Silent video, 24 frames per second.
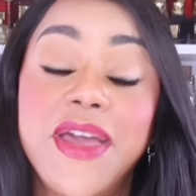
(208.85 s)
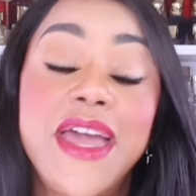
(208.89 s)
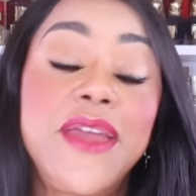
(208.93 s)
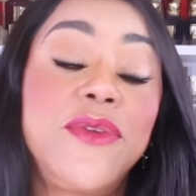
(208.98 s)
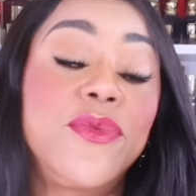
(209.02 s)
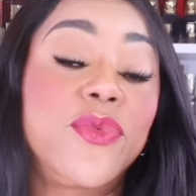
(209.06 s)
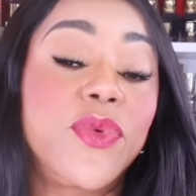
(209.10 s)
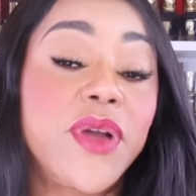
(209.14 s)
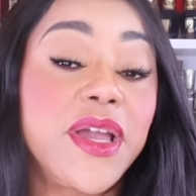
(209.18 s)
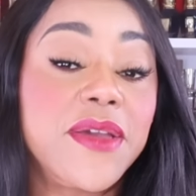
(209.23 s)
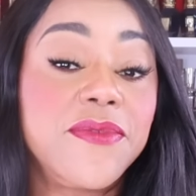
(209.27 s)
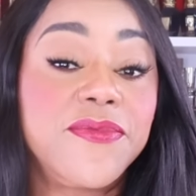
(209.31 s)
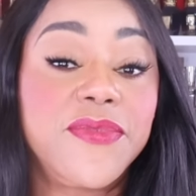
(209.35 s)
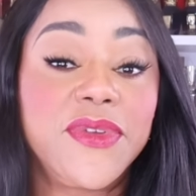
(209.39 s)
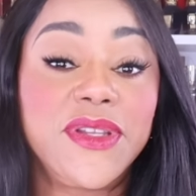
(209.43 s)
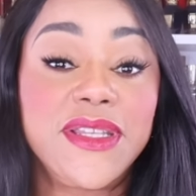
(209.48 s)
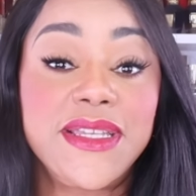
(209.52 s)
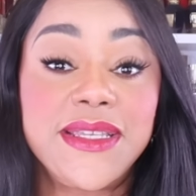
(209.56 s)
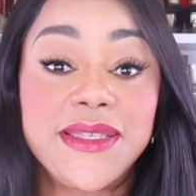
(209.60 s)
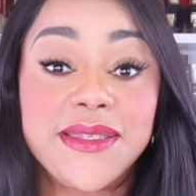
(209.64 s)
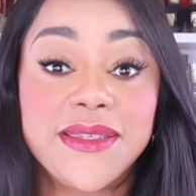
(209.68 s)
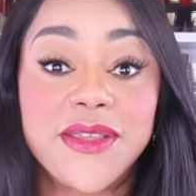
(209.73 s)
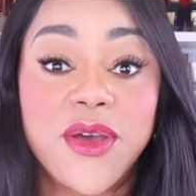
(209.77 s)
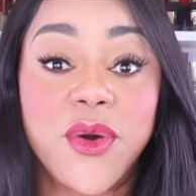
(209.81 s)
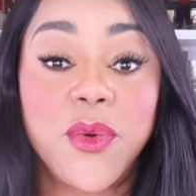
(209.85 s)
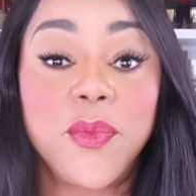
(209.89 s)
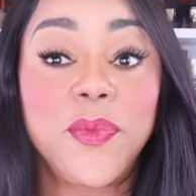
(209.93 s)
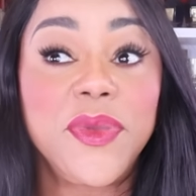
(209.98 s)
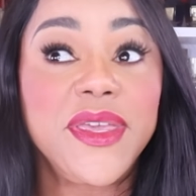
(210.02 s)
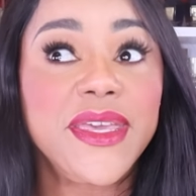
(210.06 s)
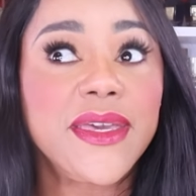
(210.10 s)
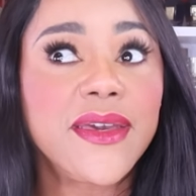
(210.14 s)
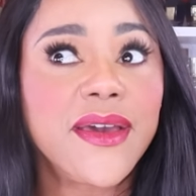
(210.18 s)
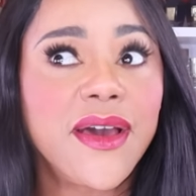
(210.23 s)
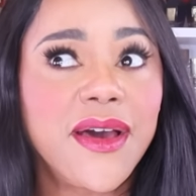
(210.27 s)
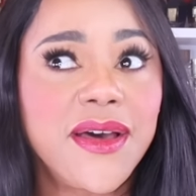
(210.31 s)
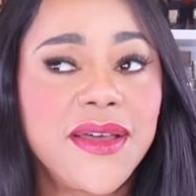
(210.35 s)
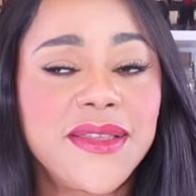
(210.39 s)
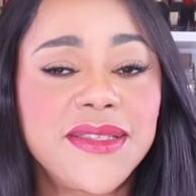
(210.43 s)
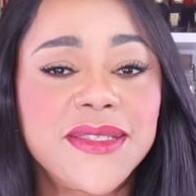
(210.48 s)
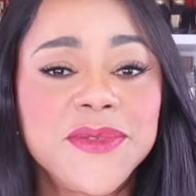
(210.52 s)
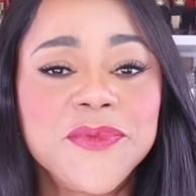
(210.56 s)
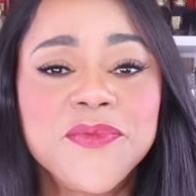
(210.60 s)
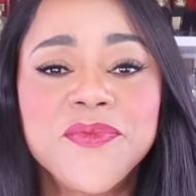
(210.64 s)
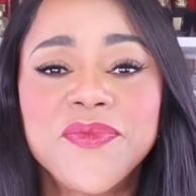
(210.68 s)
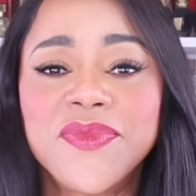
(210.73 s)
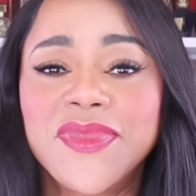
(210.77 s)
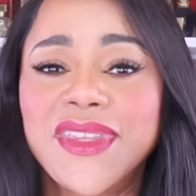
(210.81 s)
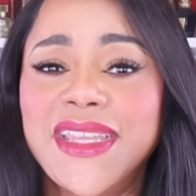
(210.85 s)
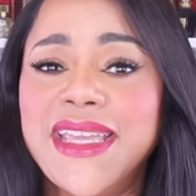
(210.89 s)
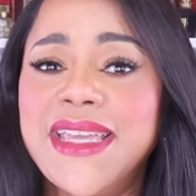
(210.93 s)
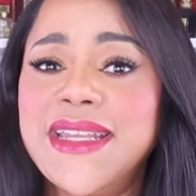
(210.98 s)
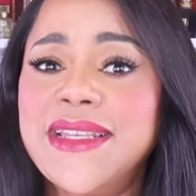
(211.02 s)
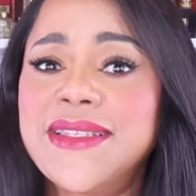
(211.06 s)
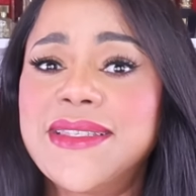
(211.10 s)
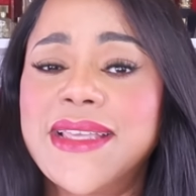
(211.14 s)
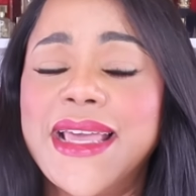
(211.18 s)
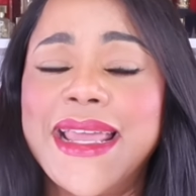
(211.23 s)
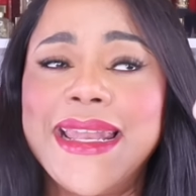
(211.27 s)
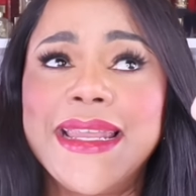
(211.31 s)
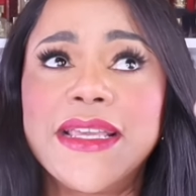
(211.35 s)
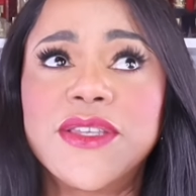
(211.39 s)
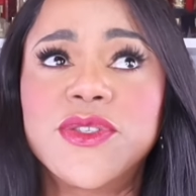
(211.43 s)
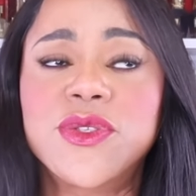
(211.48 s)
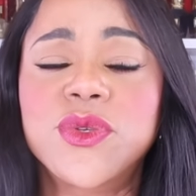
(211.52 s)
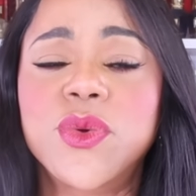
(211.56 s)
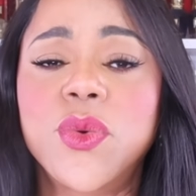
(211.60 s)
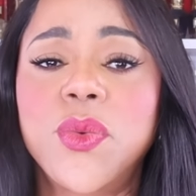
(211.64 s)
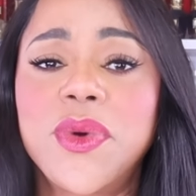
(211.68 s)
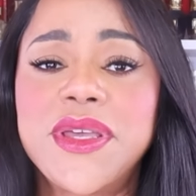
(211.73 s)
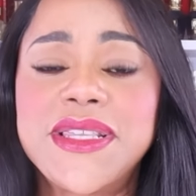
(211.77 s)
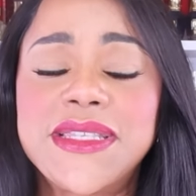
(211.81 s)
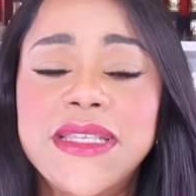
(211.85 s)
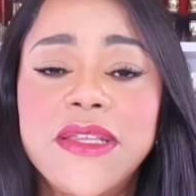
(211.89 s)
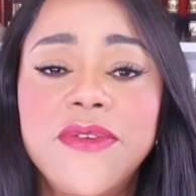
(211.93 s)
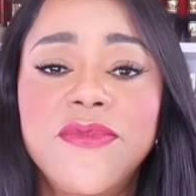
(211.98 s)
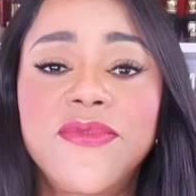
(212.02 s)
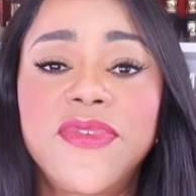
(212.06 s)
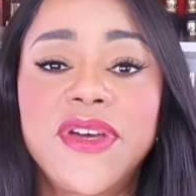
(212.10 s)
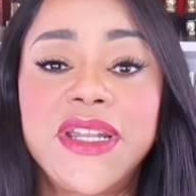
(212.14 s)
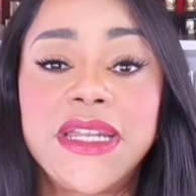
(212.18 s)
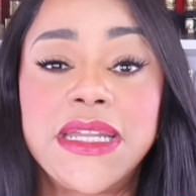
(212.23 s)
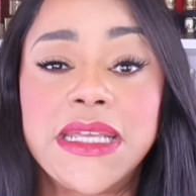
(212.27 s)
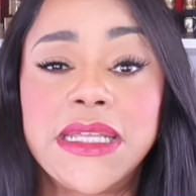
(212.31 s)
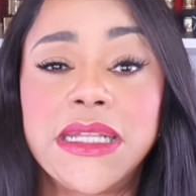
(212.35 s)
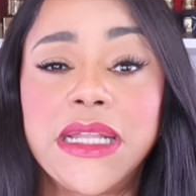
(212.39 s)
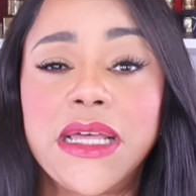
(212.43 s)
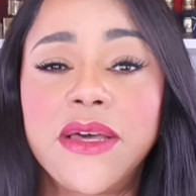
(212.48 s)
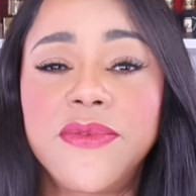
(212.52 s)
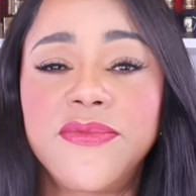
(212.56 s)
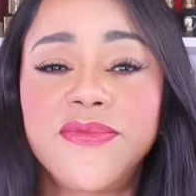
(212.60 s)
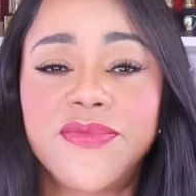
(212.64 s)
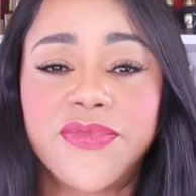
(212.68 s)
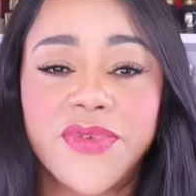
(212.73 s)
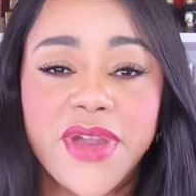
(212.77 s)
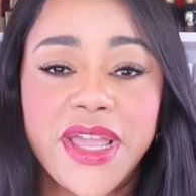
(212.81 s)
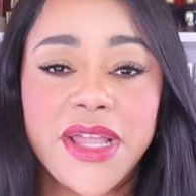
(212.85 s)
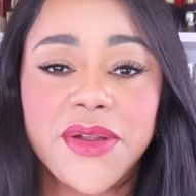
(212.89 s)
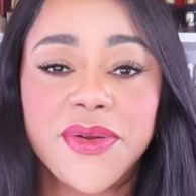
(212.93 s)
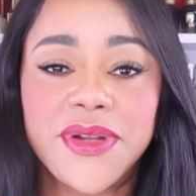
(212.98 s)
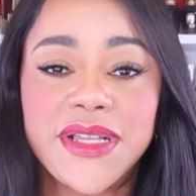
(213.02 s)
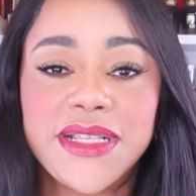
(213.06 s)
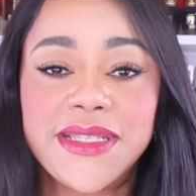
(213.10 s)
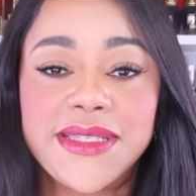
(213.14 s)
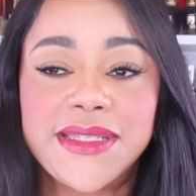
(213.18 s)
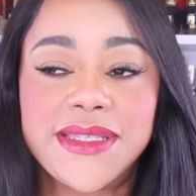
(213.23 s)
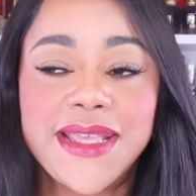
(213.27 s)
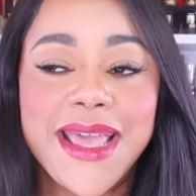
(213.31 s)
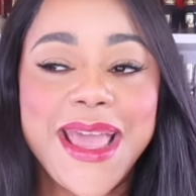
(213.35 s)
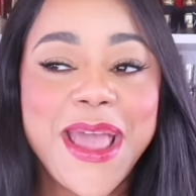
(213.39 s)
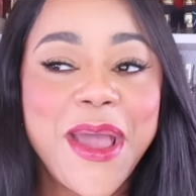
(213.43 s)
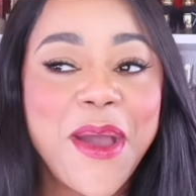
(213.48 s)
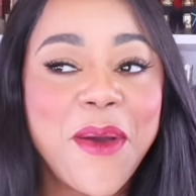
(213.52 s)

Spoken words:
and rightfully so, because it is an exquisite vanilla fragrance.